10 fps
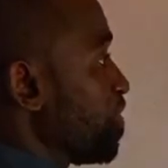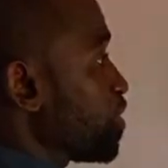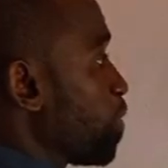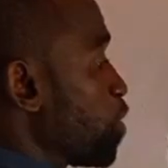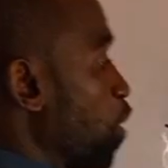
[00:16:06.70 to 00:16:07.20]

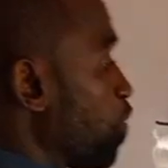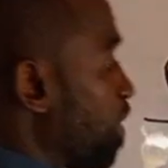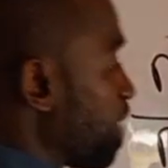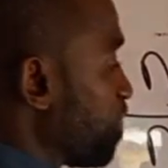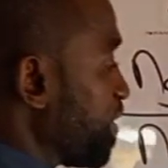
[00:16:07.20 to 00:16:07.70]
VW all
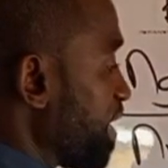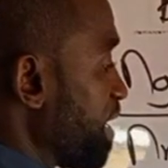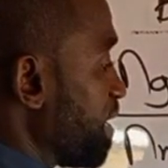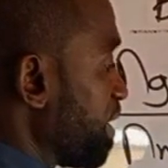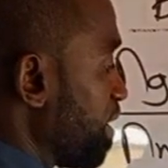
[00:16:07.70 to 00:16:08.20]
over
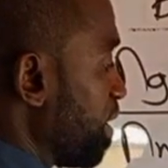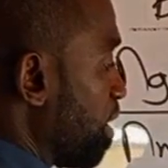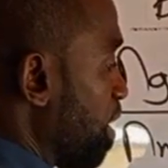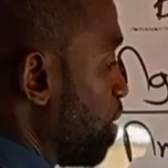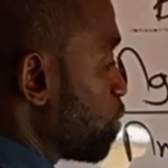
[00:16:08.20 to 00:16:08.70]
VA.
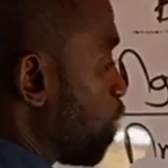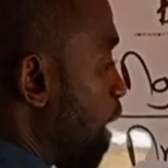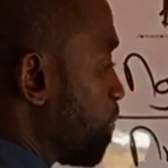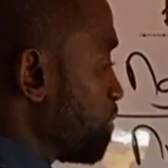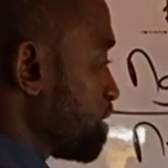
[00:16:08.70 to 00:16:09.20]
So
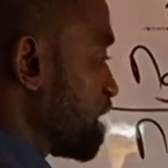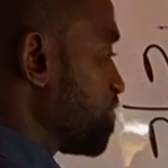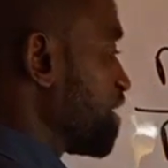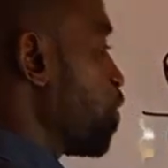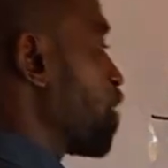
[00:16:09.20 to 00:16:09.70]
what happened? This
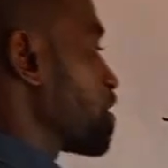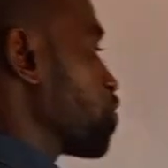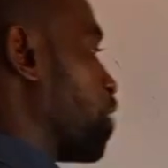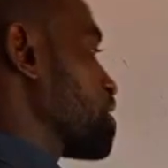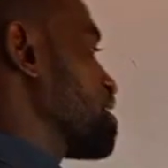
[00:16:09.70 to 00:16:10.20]
VA will
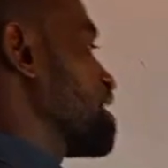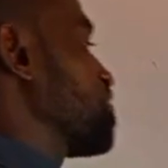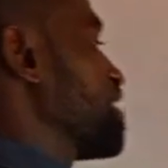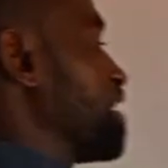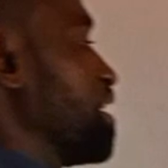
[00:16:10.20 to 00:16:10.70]
cancel what? This
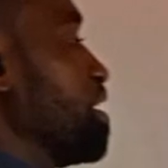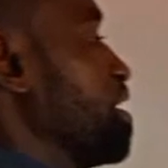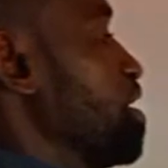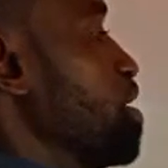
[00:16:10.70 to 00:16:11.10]
VA.